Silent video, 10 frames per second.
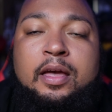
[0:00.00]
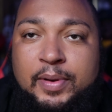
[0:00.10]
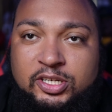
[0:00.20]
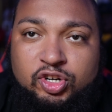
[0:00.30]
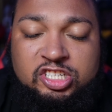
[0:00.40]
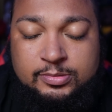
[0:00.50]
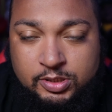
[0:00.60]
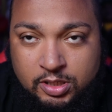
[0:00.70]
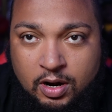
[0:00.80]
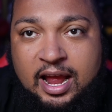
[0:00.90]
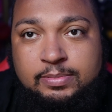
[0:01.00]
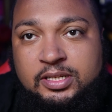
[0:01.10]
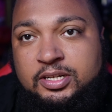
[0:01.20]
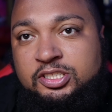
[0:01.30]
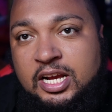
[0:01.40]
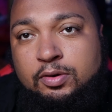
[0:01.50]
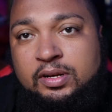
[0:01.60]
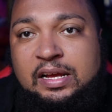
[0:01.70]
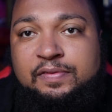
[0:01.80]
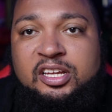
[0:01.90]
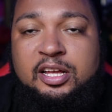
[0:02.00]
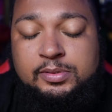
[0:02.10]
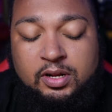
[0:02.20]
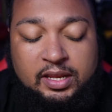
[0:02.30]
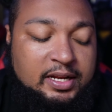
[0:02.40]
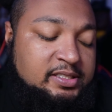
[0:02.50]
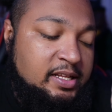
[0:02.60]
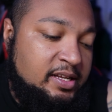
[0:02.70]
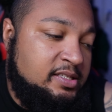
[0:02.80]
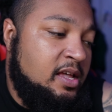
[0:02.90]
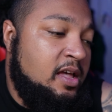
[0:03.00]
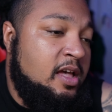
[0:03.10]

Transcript: And make sure you subscribe to the channel. It definitely helps out to get into this.